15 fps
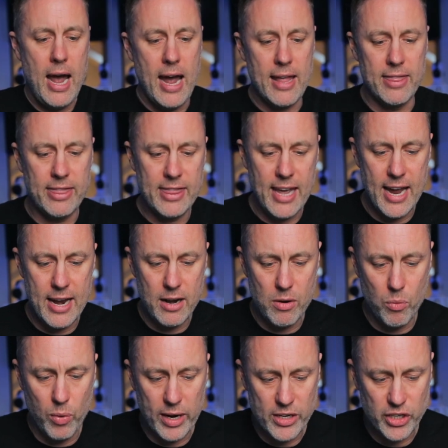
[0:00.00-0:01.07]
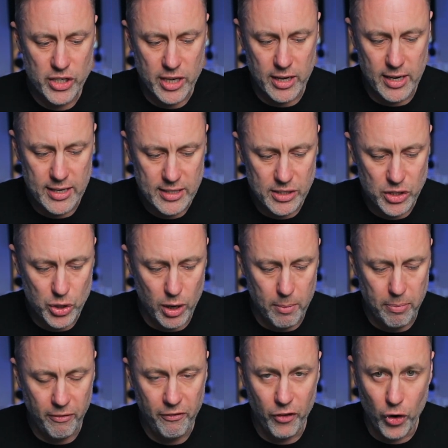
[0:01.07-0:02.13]
And then we're just going to listen to
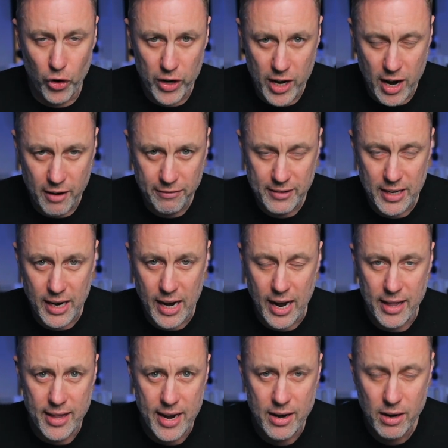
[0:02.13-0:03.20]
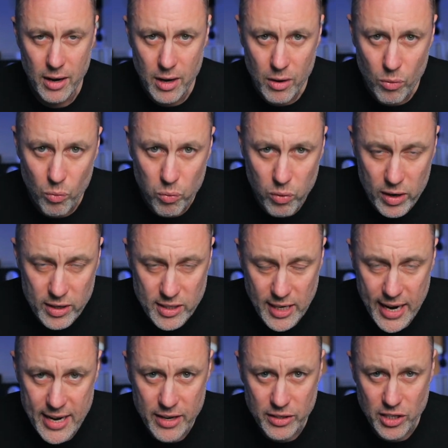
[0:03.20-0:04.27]
it before and after, and then
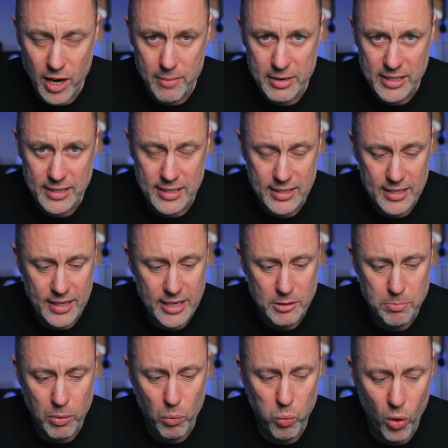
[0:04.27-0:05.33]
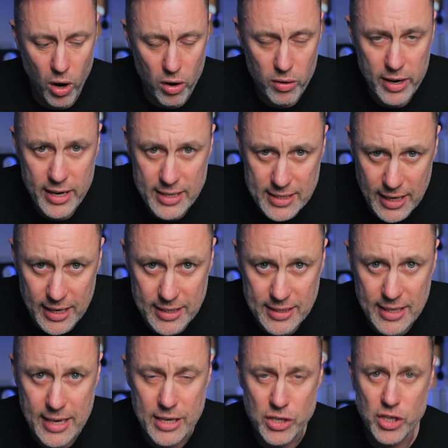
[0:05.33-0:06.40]
take your time listening to this. But what it
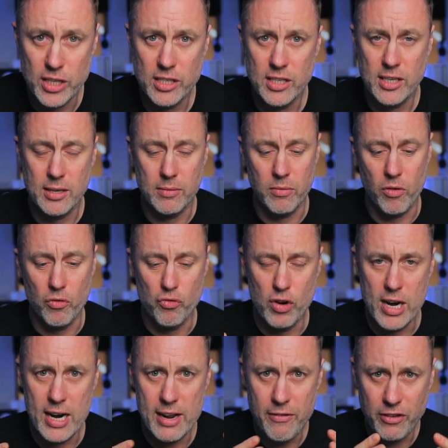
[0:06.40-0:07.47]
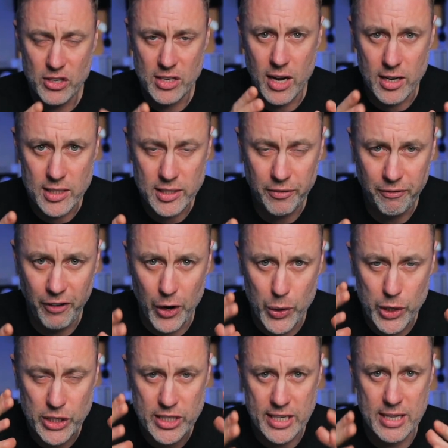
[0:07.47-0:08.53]
does, it just really starts to
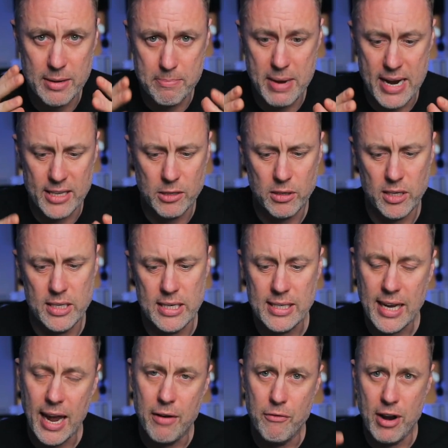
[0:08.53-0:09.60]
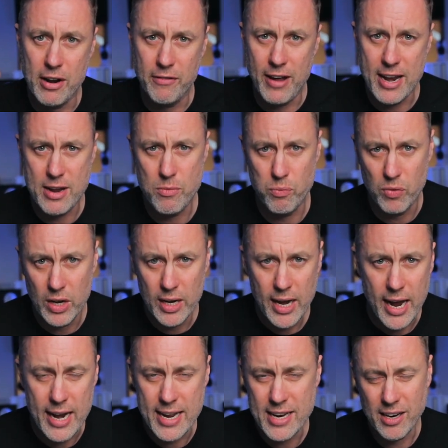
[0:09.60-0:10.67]
focus in the mids because it's getting rid of
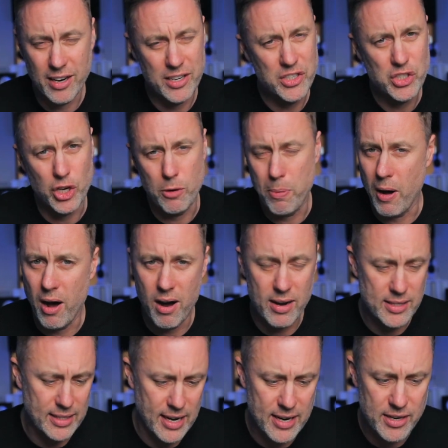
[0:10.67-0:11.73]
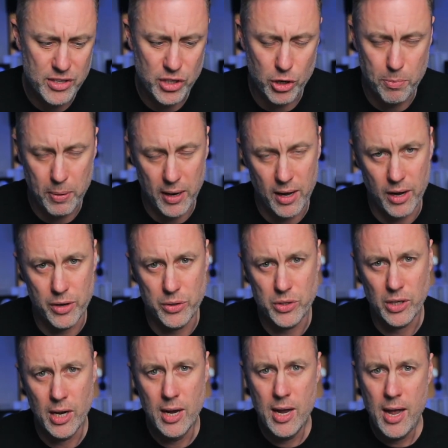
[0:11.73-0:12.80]
any kind of super highs and any super
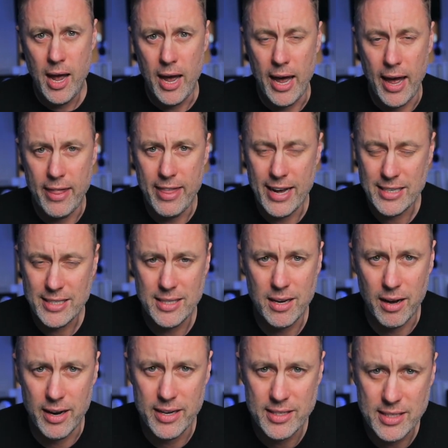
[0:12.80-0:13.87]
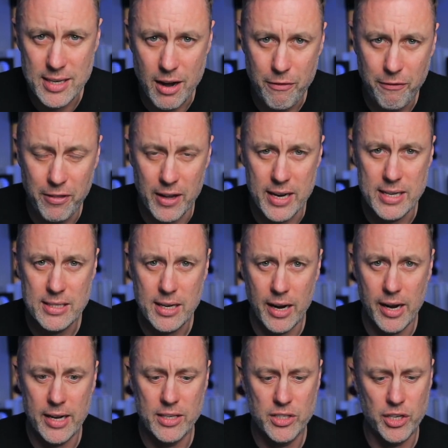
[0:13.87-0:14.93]
lows. That's the kind of stuff that is
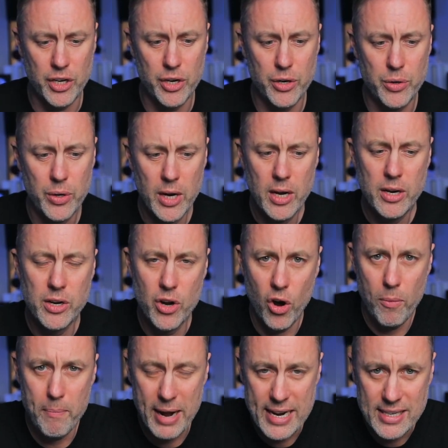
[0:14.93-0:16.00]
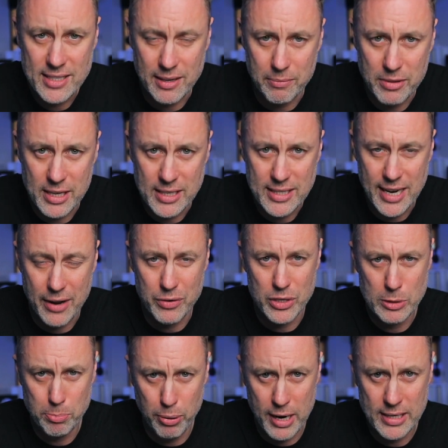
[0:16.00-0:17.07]
going to not make something sound
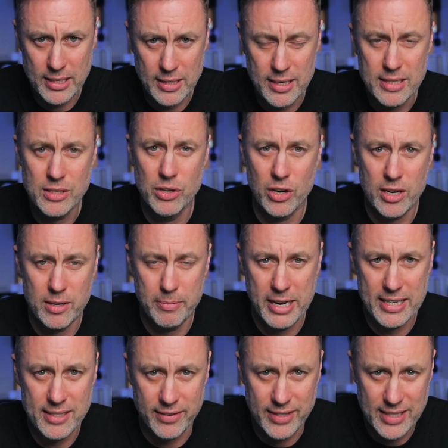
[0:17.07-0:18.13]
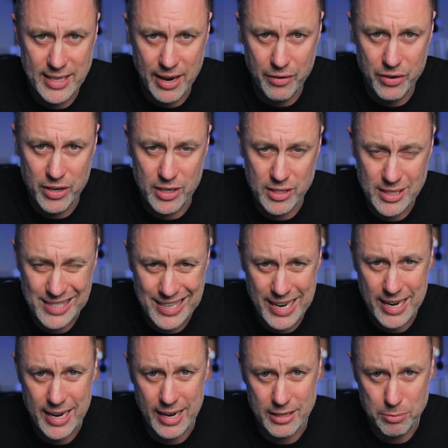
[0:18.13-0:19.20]
as present. It's not going to make something sound as
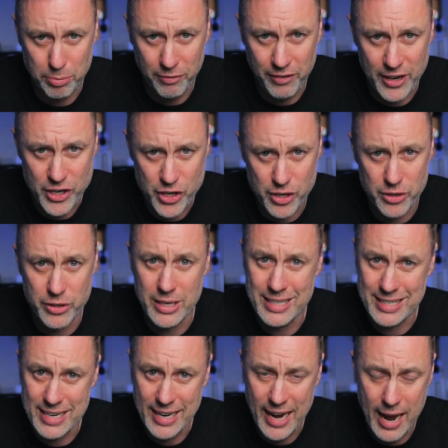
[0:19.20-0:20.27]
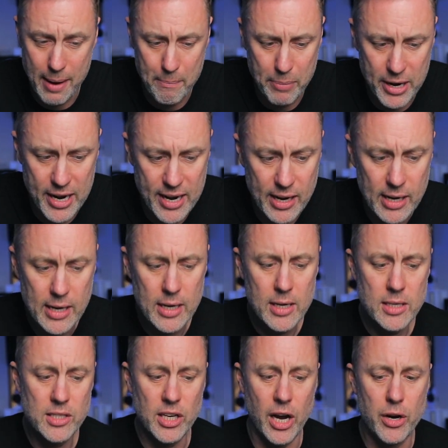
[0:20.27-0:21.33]
slick, as professional as it can be.
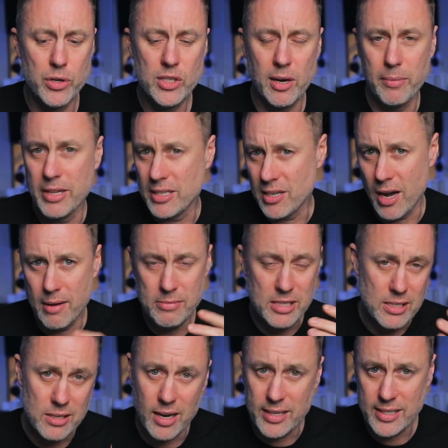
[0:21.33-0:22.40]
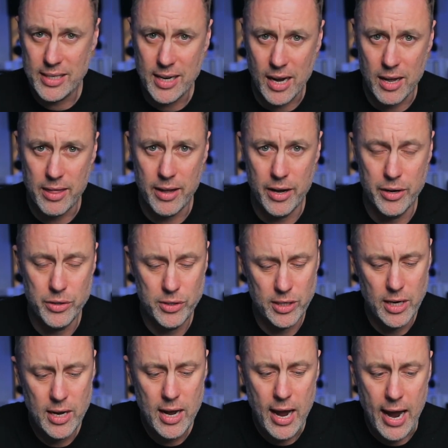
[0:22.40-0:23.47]
So some of the times it's nice to cut those,
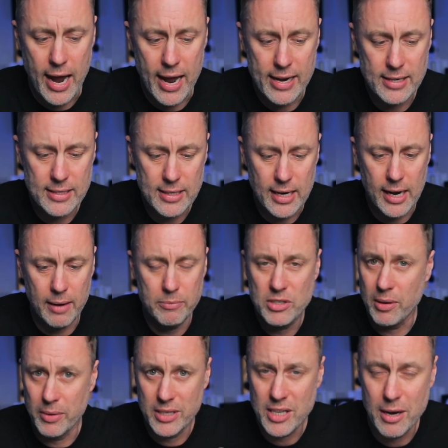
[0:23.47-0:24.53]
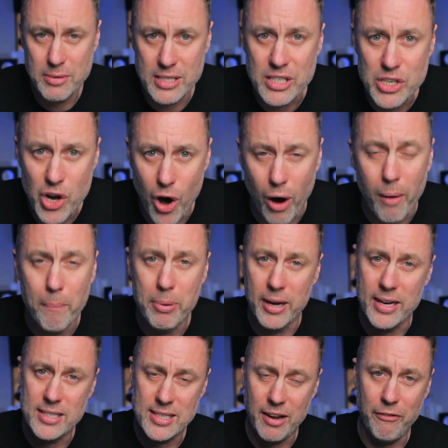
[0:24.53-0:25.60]
and some of the times it's not,
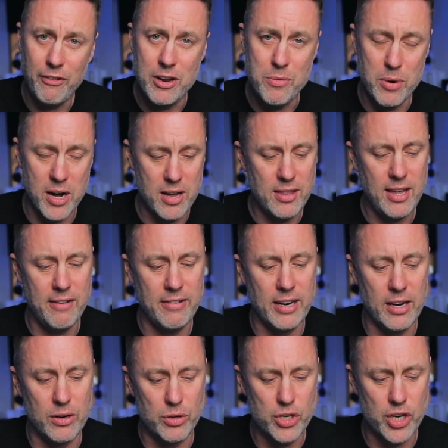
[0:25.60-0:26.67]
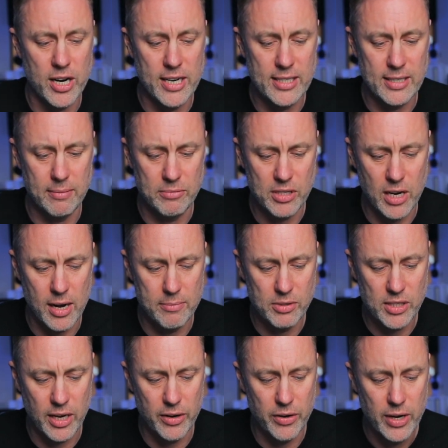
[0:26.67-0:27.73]
but it's definitely worth having a little try sometimes.
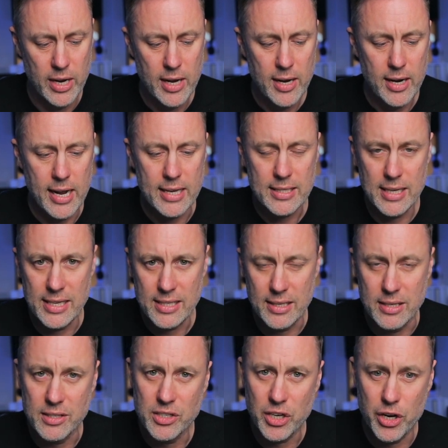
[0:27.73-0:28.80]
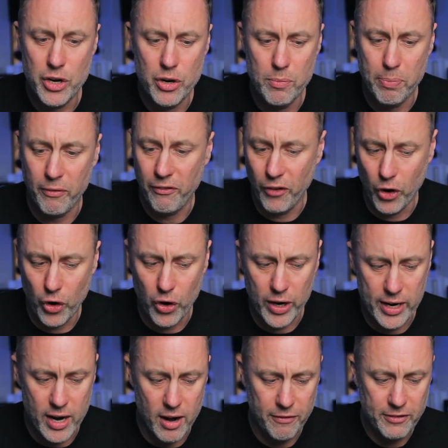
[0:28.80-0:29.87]
So let's listen to before
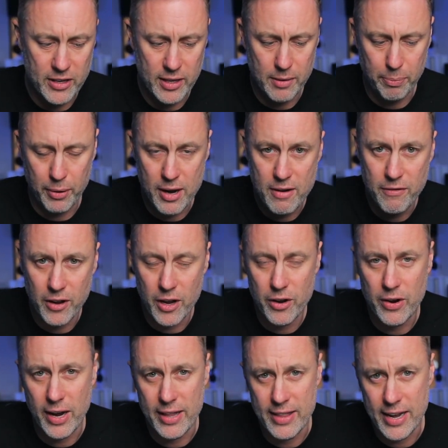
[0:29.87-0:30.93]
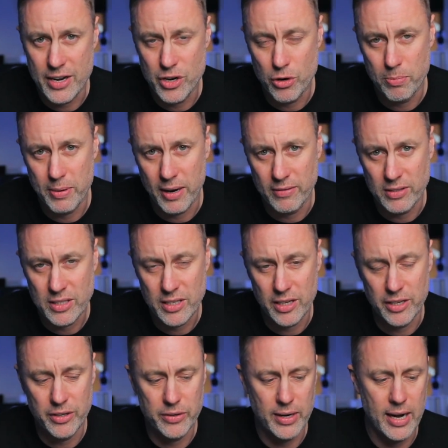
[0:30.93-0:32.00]
and after the preview, and then you'll be able
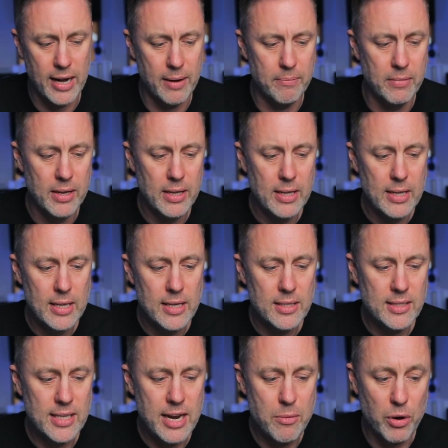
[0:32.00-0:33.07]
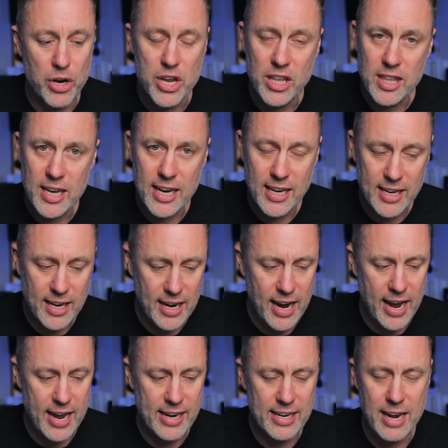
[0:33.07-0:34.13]
to see what you think,
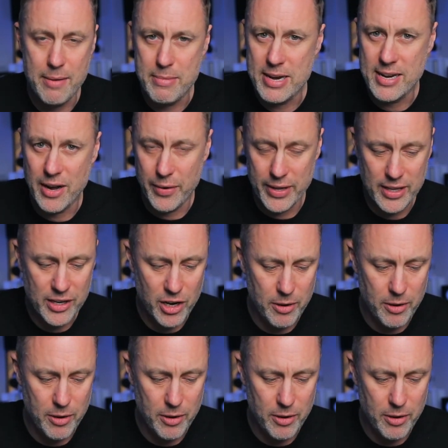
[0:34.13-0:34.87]
and let me know in the